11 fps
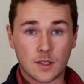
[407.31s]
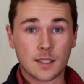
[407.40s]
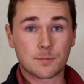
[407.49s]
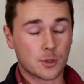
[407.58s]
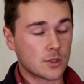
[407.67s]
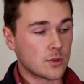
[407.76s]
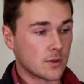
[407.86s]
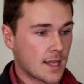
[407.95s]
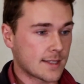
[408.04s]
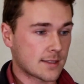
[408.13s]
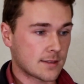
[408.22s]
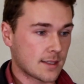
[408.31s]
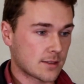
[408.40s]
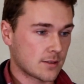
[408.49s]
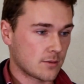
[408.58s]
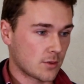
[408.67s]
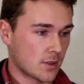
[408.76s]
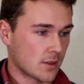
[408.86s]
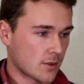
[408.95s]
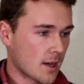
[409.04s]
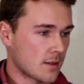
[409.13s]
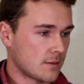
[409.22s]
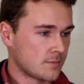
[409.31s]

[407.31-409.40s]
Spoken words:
So that's pretty good. That's looking at great.